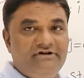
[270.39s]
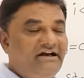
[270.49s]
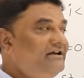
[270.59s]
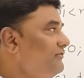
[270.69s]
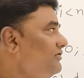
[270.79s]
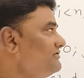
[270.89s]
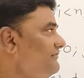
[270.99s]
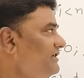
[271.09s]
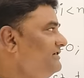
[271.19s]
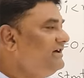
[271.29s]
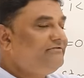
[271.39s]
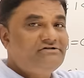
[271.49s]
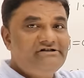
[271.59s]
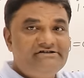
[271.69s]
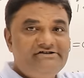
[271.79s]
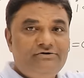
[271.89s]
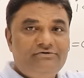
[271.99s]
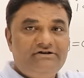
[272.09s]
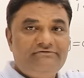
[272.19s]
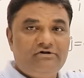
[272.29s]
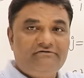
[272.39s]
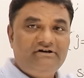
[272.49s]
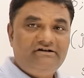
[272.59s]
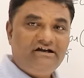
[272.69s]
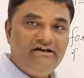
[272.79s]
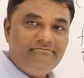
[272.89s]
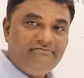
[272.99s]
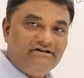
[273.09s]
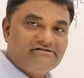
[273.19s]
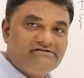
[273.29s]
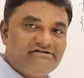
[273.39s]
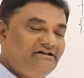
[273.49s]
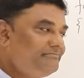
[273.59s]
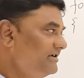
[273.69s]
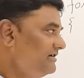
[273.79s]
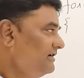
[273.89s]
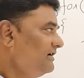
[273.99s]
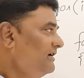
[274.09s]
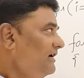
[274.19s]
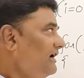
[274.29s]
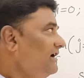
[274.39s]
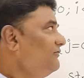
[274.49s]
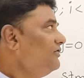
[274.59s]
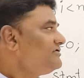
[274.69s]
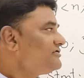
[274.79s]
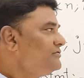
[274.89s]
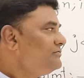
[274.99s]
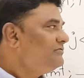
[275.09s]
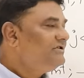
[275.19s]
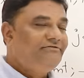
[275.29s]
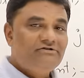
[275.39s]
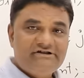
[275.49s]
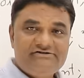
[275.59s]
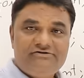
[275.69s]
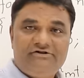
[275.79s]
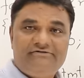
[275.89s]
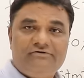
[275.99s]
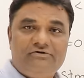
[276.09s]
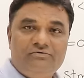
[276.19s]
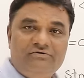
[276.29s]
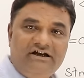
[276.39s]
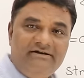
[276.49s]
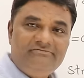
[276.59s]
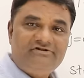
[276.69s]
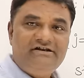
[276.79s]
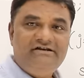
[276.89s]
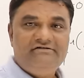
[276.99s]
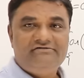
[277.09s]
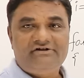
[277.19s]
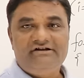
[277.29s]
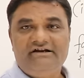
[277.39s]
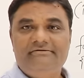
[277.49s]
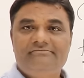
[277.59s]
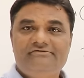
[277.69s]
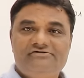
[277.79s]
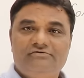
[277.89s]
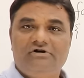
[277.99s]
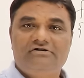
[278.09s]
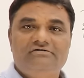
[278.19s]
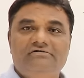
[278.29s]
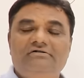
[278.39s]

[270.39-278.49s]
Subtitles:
When I was 1, it was executed for 1 time, this is statement. I was 2, it was executed for 2 times, 3, 3 times, so on.